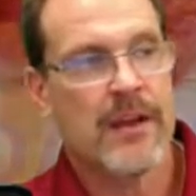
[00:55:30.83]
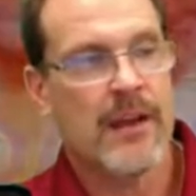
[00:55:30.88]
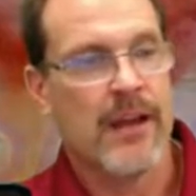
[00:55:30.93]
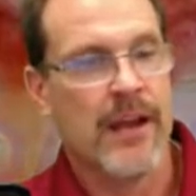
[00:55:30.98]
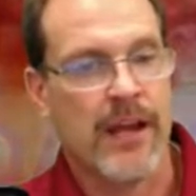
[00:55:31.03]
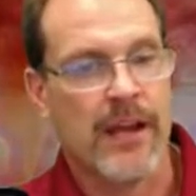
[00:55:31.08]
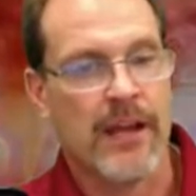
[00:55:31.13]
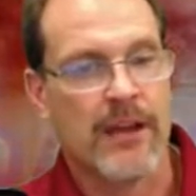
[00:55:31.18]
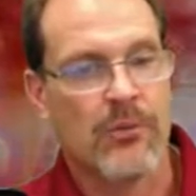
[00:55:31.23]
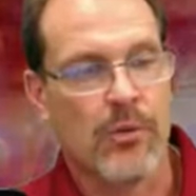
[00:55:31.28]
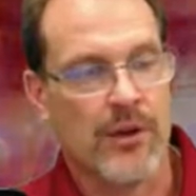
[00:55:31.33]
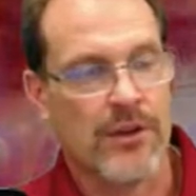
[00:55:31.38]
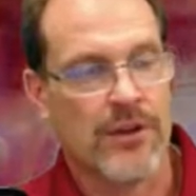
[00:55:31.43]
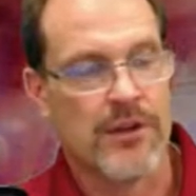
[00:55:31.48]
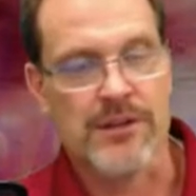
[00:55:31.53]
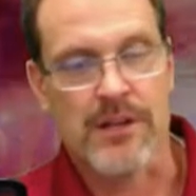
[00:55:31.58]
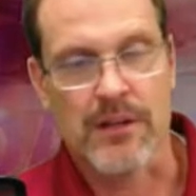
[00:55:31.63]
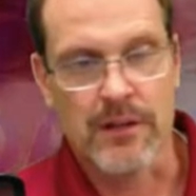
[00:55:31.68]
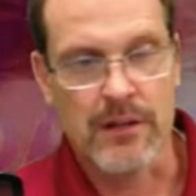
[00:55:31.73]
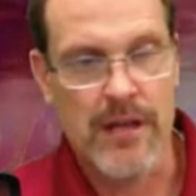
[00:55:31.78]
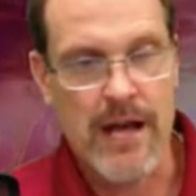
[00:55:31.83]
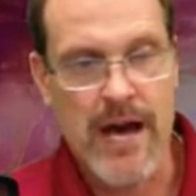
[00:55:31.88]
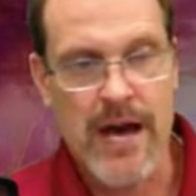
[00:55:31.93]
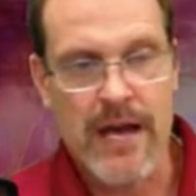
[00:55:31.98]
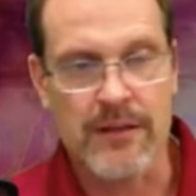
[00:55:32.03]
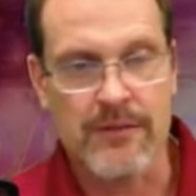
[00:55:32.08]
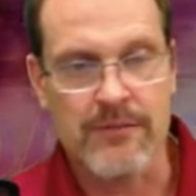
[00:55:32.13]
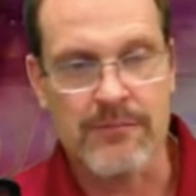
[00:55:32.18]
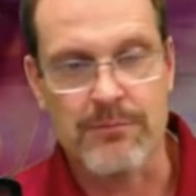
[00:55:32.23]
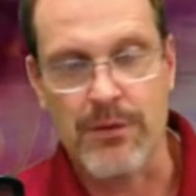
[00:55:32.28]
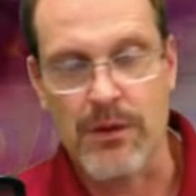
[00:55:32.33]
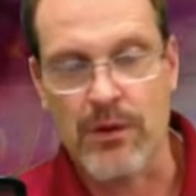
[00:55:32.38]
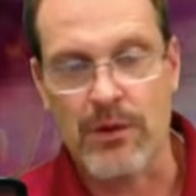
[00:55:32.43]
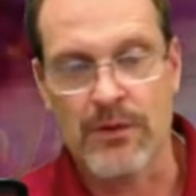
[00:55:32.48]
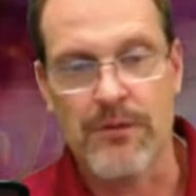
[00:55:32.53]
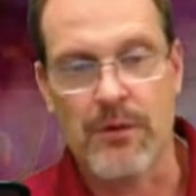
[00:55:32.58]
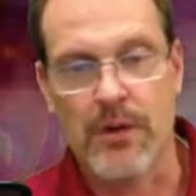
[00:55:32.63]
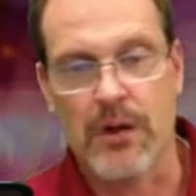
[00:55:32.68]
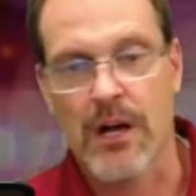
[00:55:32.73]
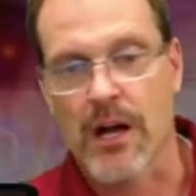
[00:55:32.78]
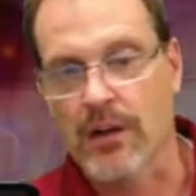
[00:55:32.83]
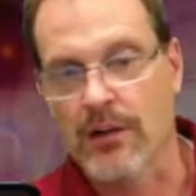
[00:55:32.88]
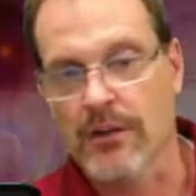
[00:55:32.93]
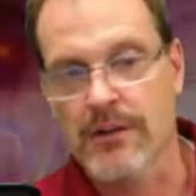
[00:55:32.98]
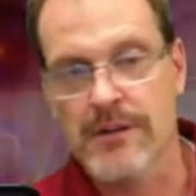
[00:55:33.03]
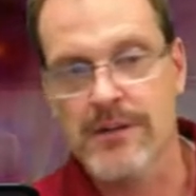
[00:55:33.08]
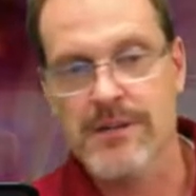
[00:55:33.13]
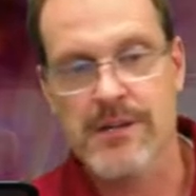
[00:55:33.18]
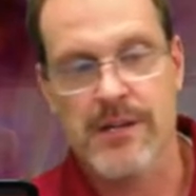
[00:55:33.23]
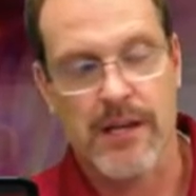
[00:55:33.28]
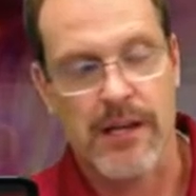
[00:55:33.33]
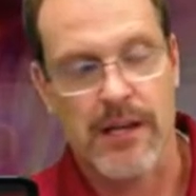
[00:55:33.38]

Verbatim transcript: and where there's a lot of beautiful colors